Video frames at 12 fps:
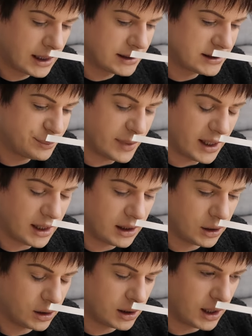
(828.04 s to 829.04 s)

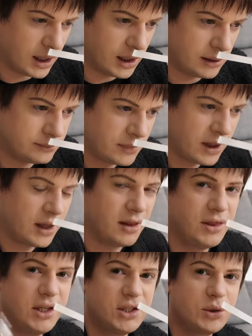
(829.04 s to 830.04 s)
smell.
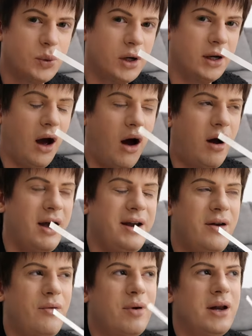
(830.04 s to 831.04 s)
This one, I
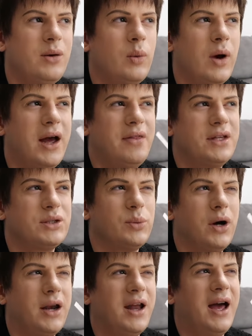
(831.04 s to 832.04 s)
don't really wear this
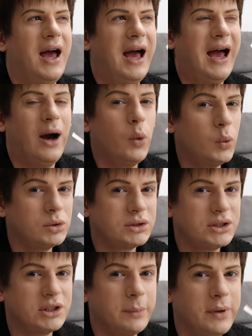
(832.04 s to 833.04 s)
one out,
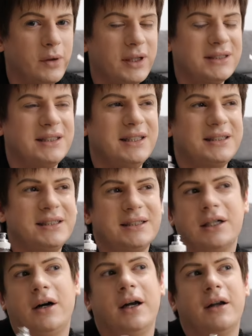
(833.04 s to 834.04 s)
to be honest. This is
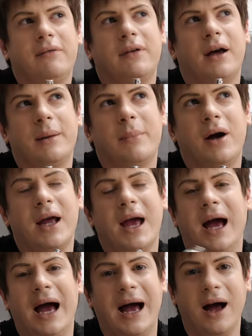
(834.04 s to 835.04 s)
kind of like my
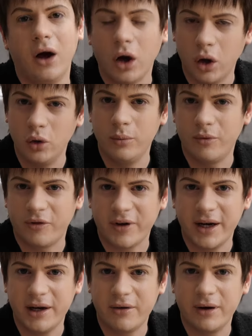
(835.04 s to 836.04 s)
at-home
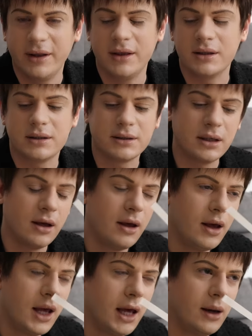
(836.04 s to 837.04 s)
fragrance,
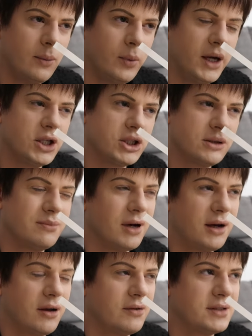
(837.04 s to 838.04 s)
which
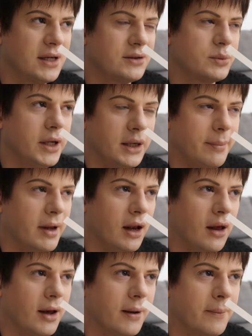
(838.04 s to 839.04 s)
I know sounds weird, but
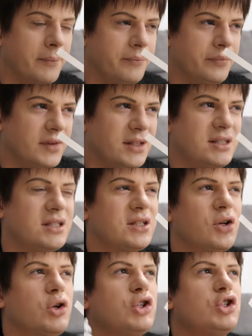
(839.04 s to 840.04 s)
like, this is
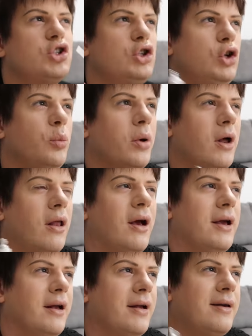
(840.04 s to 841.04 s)
a super
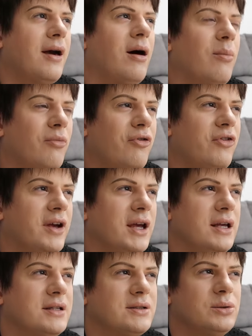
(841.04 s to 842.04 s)
like
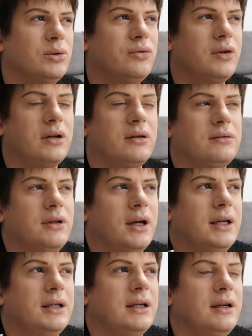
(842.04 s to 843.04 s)
comfy sort of
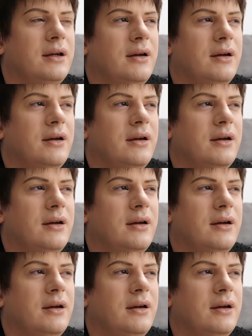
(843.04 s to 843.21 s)
like,